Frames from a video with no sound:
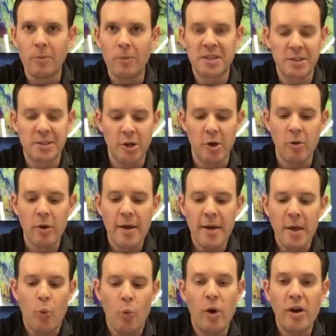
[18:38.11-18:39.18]
And so
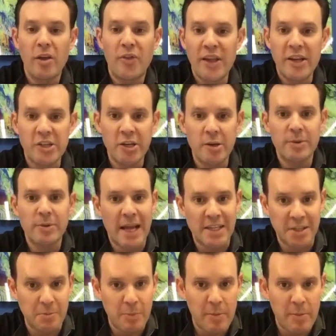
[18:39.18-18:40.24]
one of the things she was asking
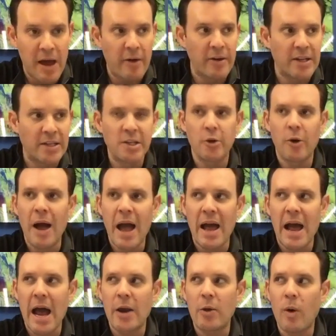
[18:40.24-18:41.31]
me about is, how
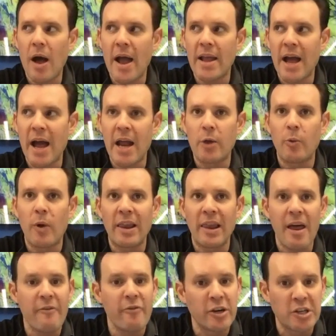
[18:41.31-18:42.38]
do I
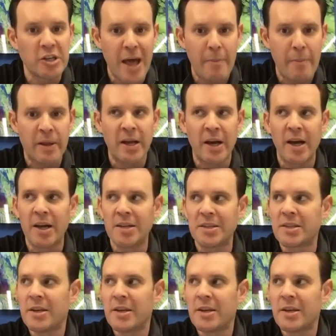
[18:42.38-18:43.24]
leverage that? Because